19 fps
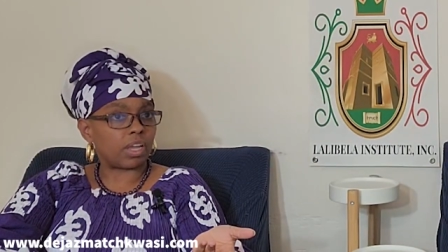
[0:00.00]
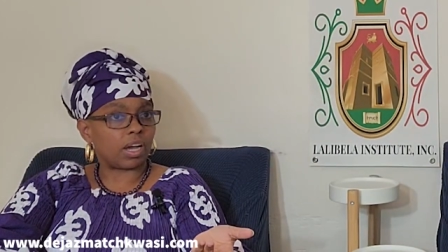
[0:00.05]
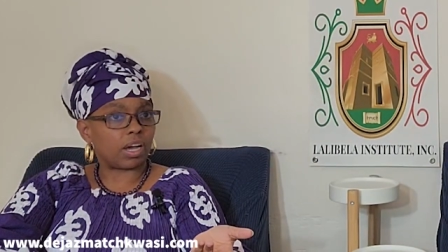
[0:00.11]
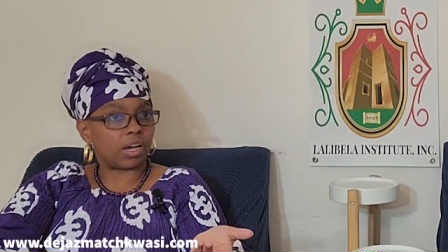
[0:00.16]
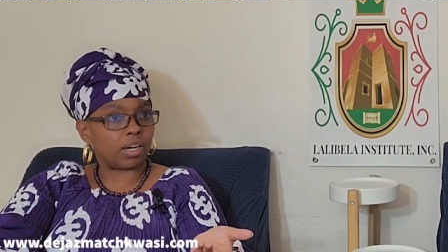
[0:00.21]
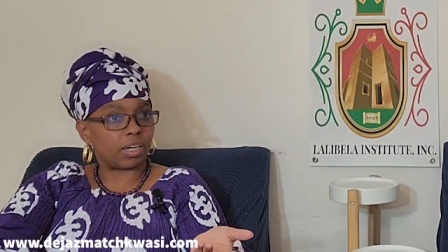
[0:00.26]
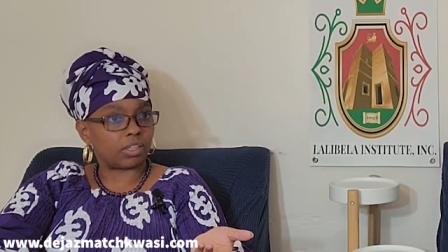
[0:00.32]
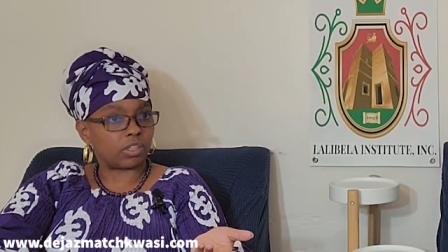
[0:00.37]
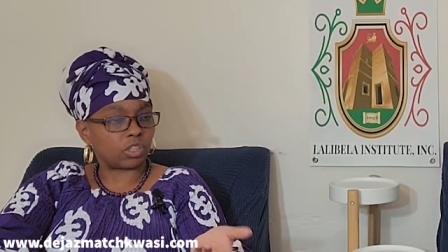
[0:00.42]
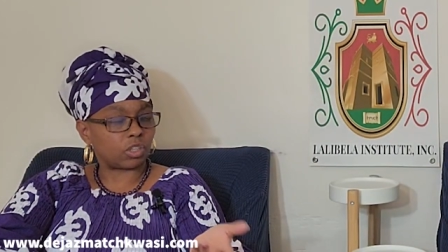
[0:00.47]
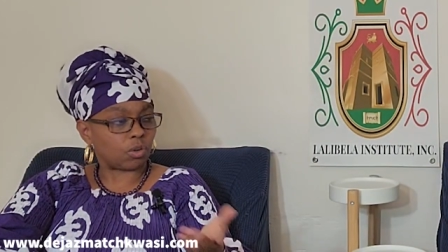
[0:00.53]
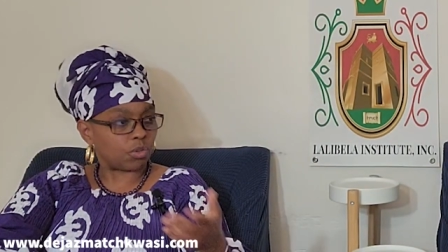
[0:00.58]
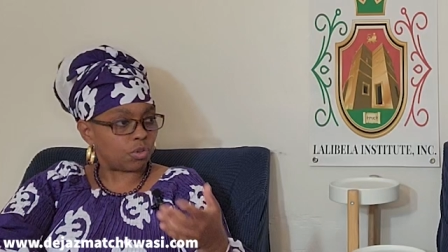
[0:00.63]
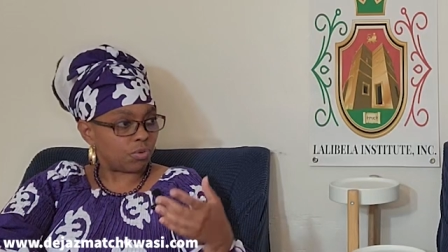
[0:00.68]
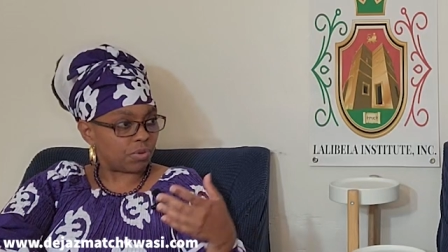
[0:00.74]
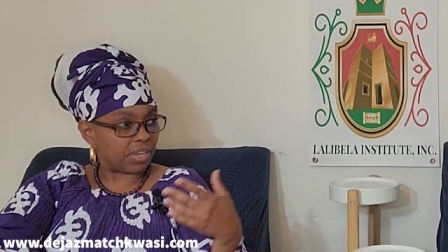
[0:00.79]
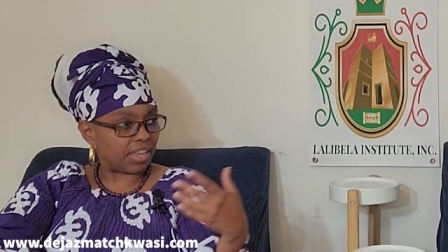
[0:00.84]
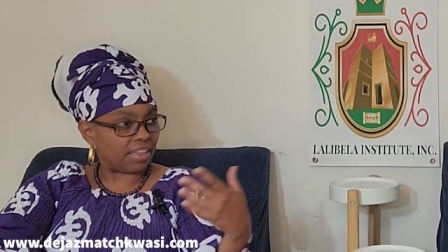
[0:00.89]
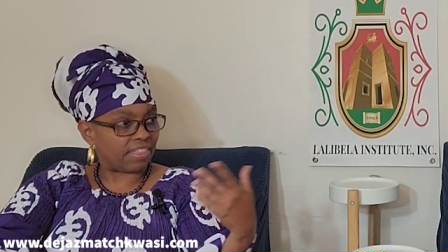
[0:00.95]
Uh, so
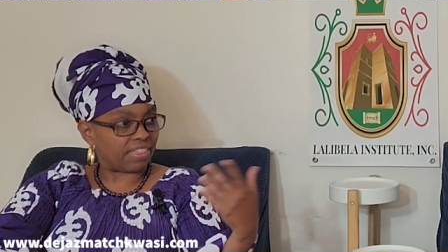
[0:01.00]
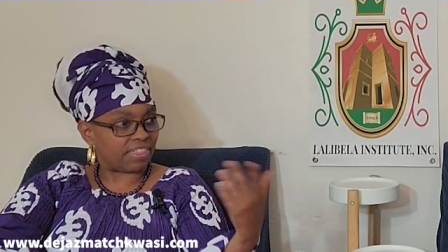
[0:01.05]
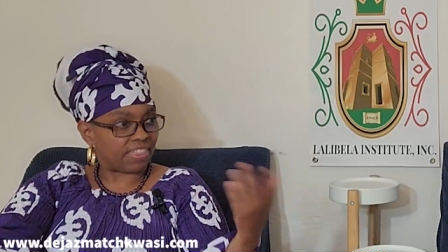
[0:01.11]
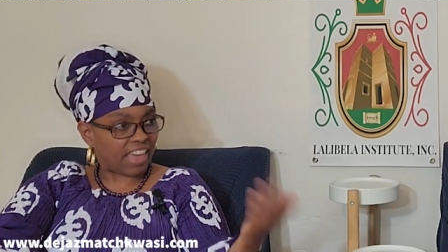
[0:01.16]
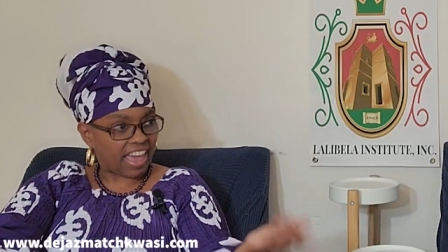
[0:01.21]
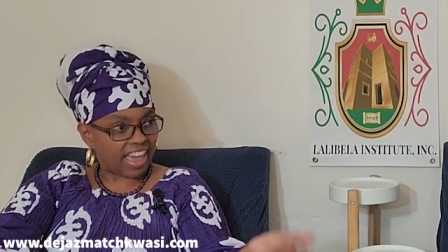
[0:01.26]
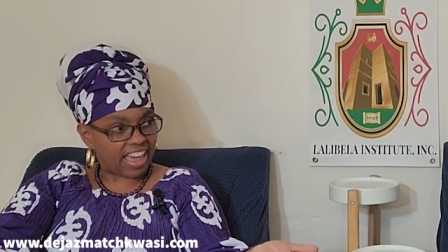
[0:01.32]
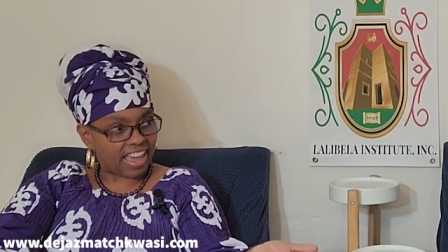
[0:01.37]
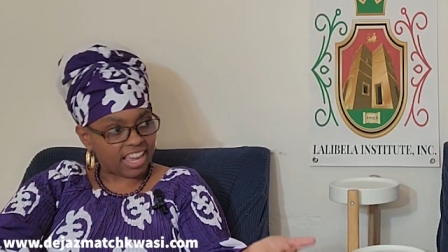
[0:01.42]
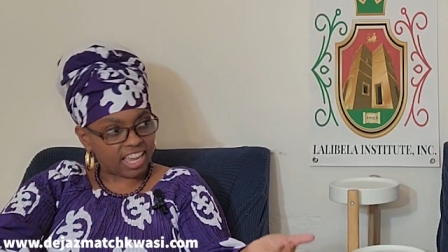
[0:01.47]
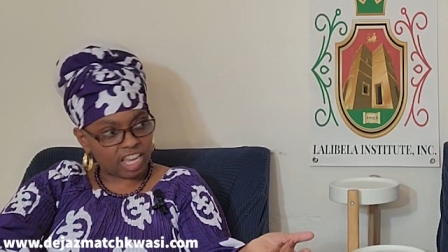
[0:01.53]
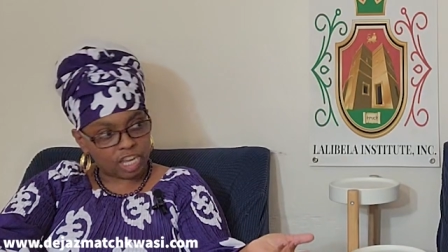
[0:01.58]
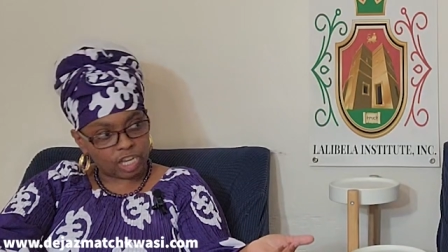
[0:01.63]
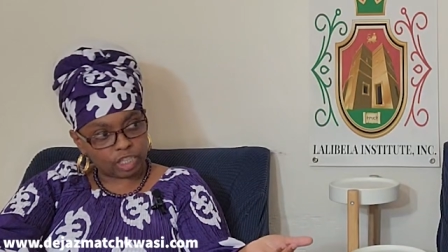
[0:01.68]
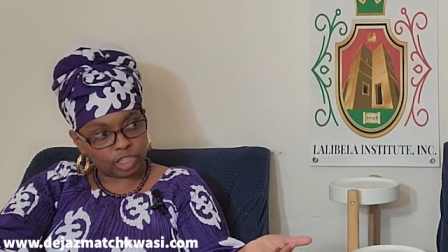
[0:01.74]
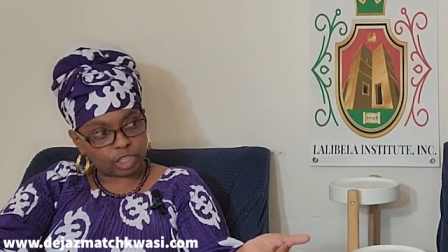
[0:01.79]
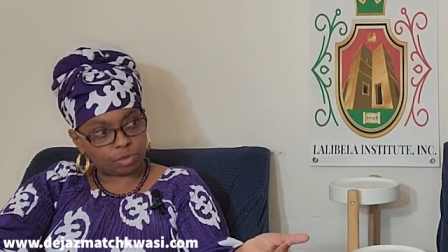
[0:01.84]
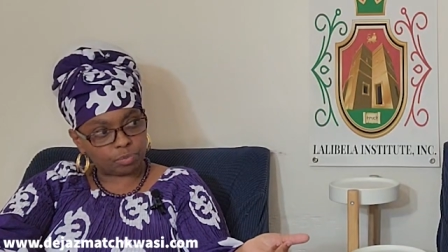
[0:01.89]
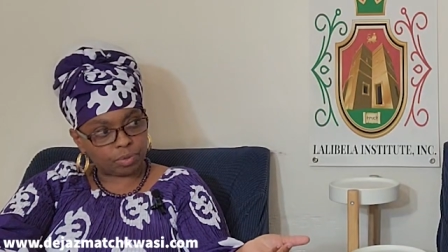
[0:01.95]
you get that
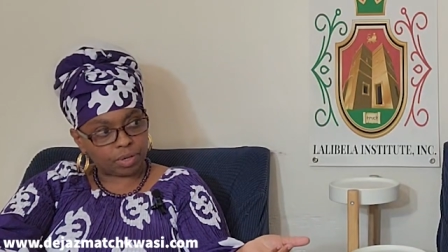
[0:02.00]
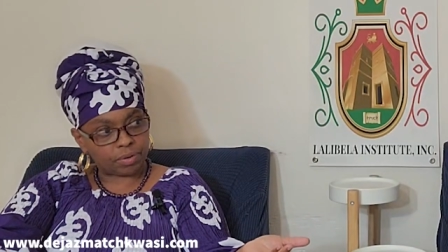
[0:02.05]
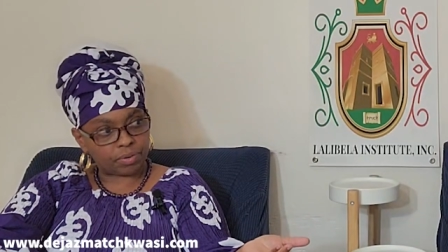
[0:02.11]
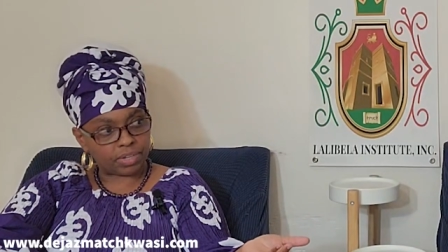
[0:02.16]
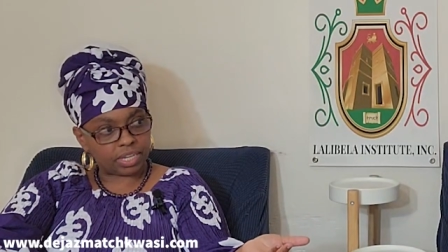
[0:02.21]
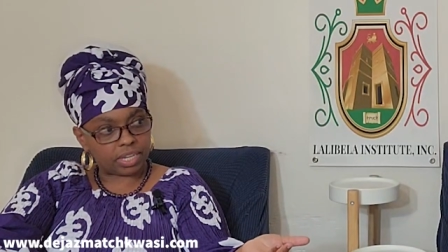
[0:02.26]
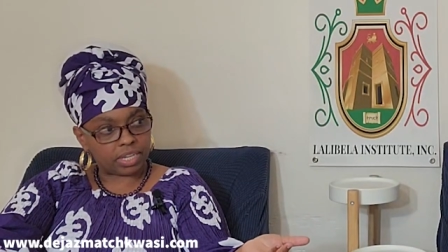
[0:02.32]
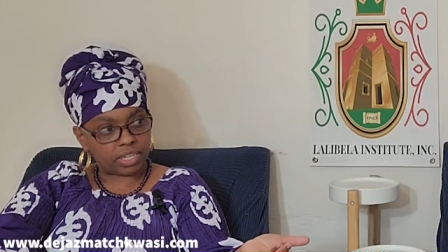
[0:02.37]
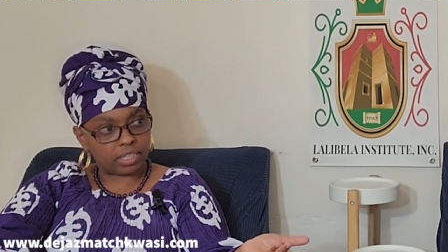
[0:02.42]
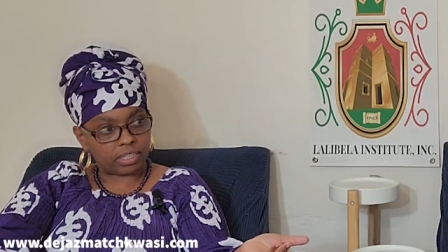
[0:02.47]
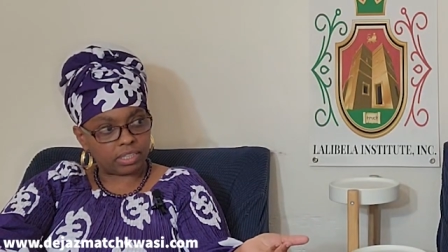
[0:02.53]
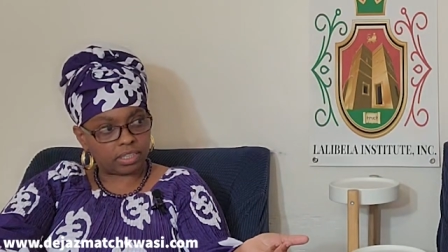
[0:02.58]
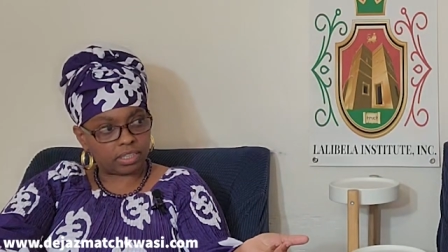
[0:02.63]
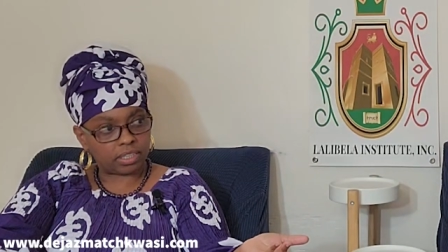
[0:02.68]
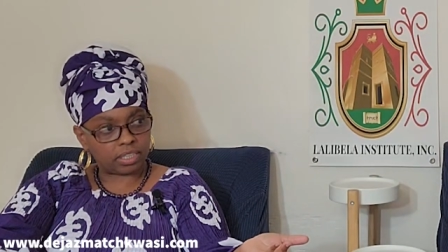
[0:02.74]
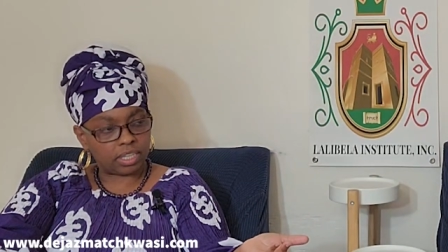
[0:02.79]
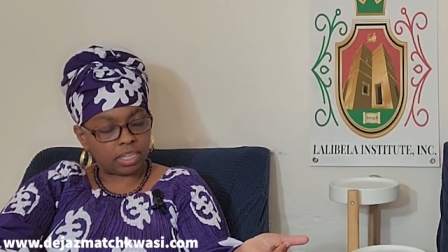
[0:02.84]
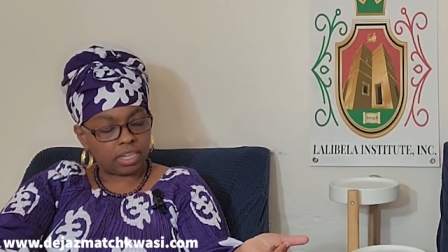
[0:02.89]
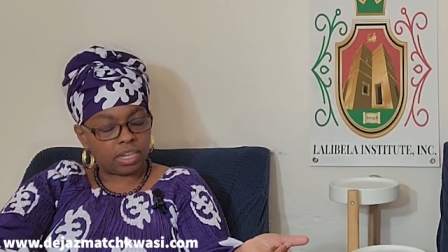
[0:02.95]

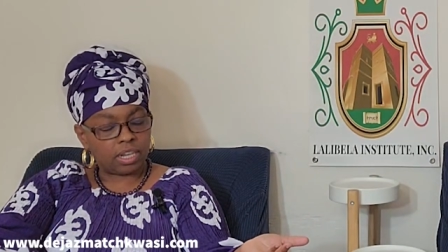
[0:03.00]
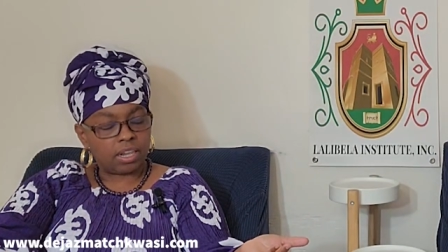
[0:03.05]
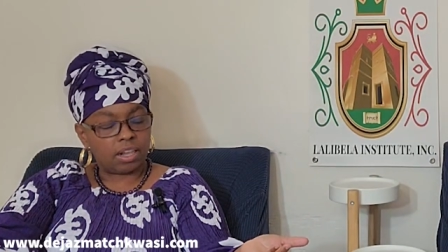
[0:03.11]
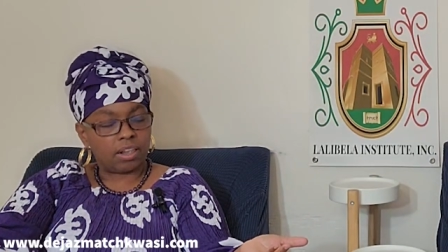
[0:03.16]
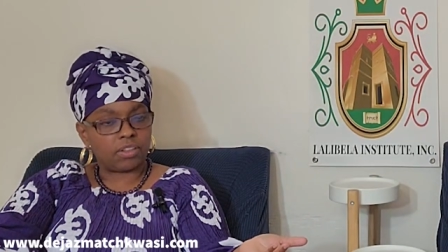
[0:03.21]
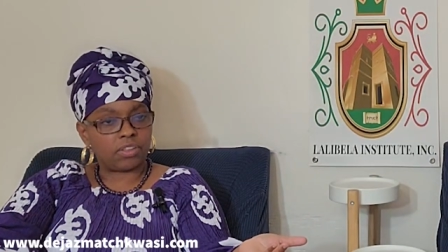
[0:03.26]
experience, mm-hmm.